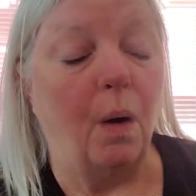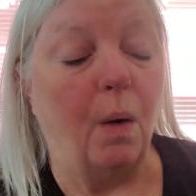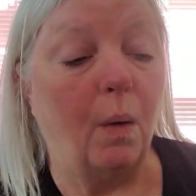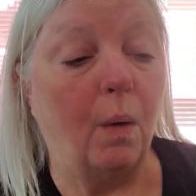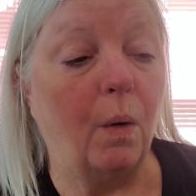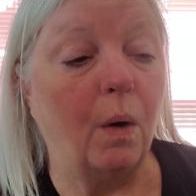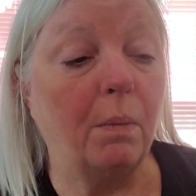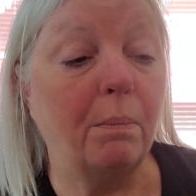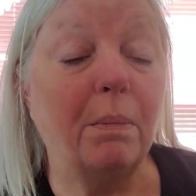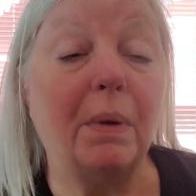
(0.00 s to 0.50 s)

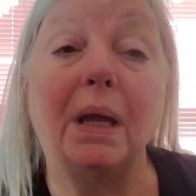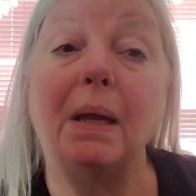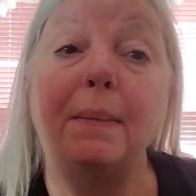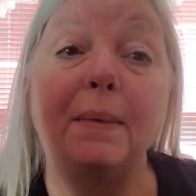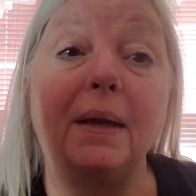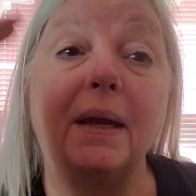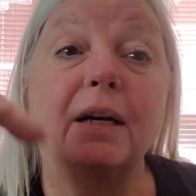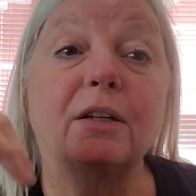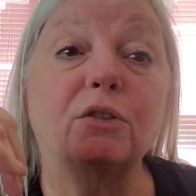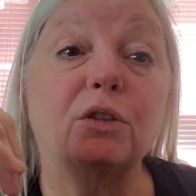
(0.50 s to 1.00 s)
Or
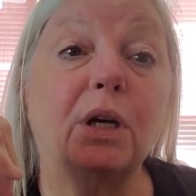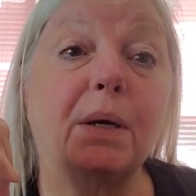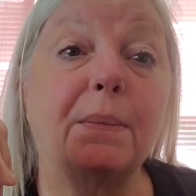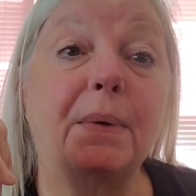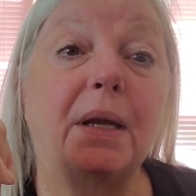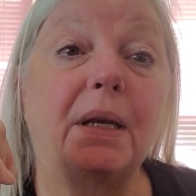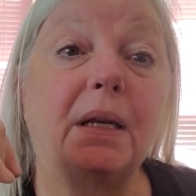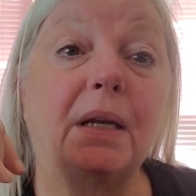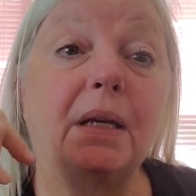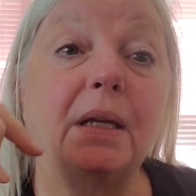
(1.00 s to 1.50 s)
maybe I'll try
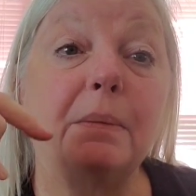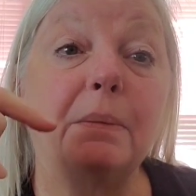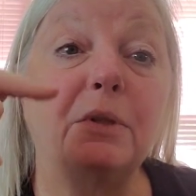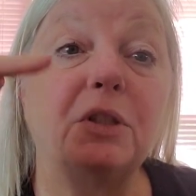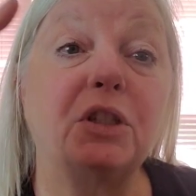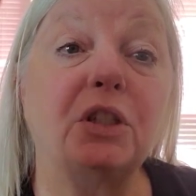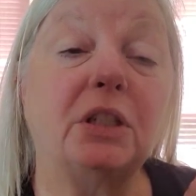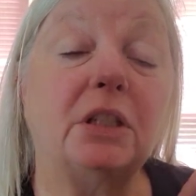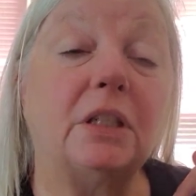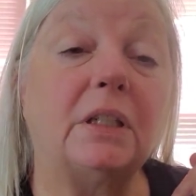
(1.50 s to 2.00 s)
my knitting
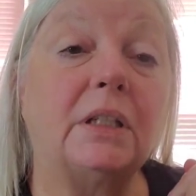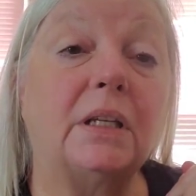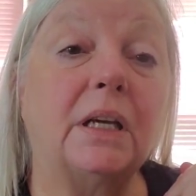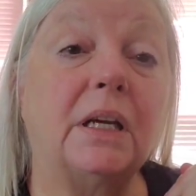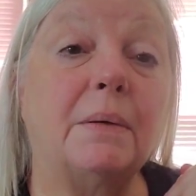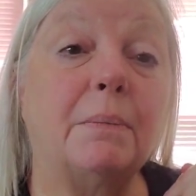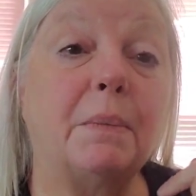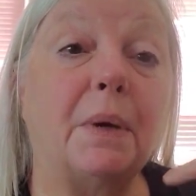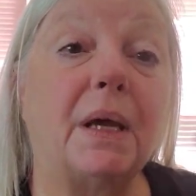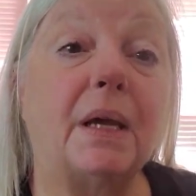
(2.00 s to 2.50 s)
machine
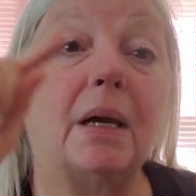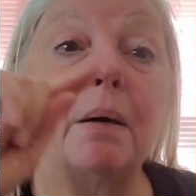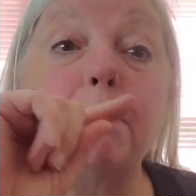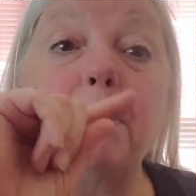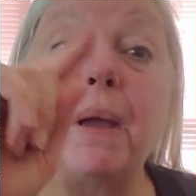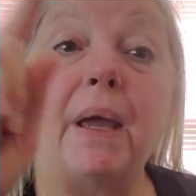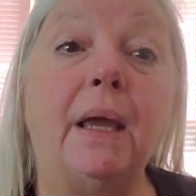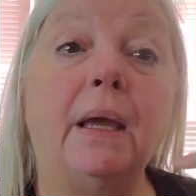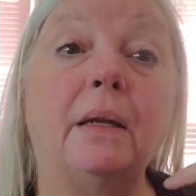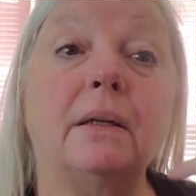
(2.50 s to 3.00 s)
and make a
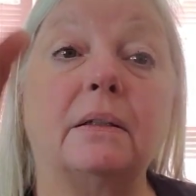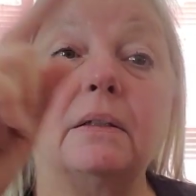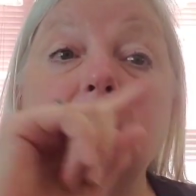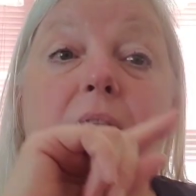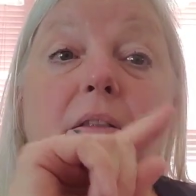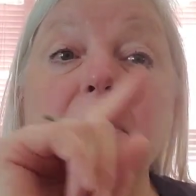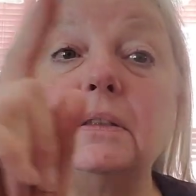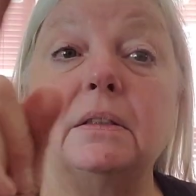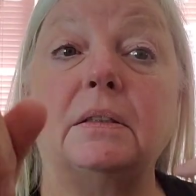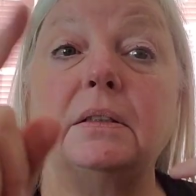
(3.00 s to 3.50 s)
panel
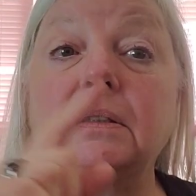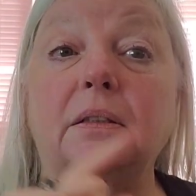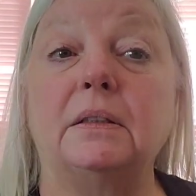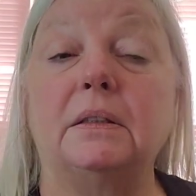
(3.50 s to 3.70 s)
and